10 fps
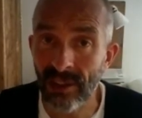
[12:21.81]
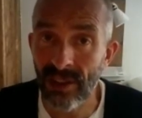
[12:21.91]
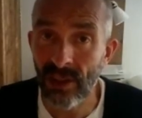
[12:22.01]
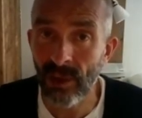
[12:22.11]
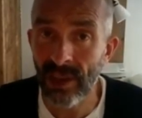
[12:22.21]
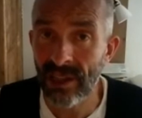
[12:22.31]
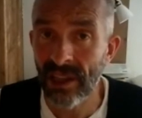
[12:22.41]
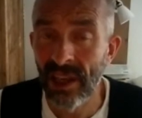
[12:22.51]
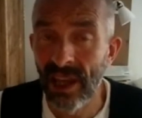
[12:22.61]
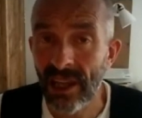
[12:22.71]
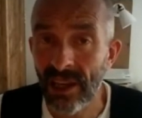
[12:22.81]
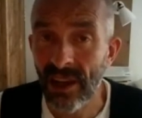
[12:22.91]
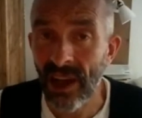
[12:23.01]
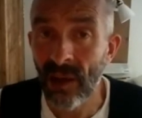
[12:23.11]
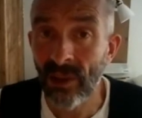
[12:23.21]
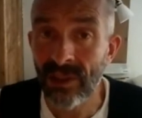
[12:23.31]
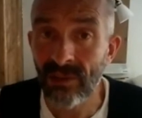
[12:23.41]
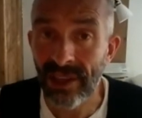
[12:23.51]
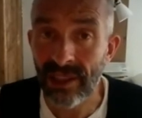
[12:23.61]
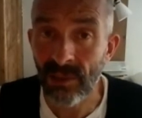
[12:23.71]
So I wanted I wanted
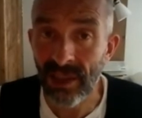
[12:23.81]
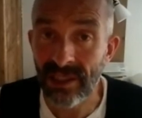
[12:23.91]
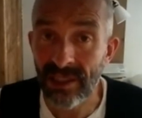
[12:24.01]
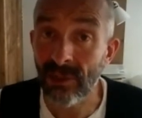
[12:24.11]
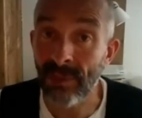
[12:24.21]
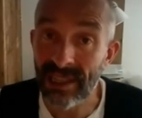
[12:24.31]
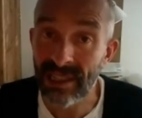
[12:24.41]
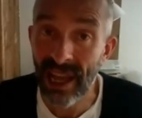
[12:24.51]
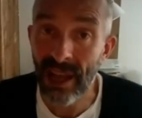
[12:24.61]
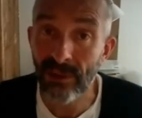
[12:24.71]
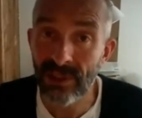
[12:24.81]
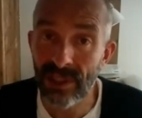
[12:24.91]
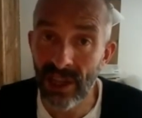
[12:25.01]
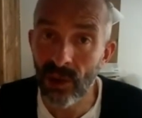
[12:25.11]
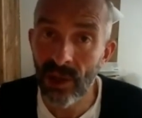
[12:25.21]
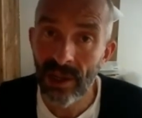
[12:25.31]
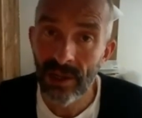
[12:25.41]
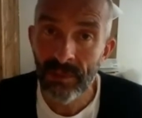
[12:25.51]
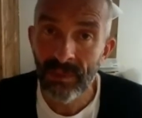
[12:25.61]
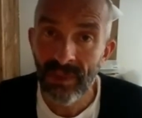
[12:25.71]
flexibility for myself. So
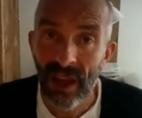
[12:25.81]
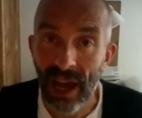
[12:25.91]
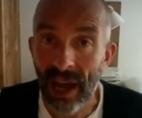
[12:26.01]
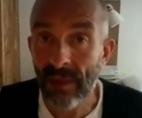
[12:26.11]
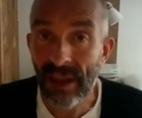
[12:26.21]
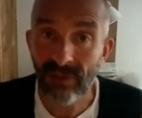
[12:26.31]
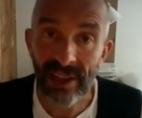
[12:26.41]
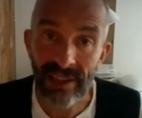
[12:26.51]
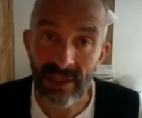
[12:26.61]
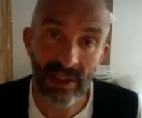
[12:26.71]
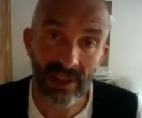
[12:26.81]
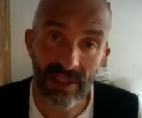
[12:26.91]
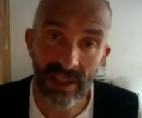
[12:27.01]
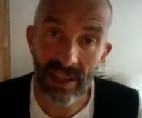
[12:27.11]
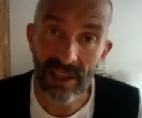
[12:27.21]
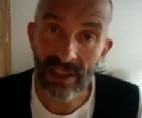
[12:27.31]
I made flexibility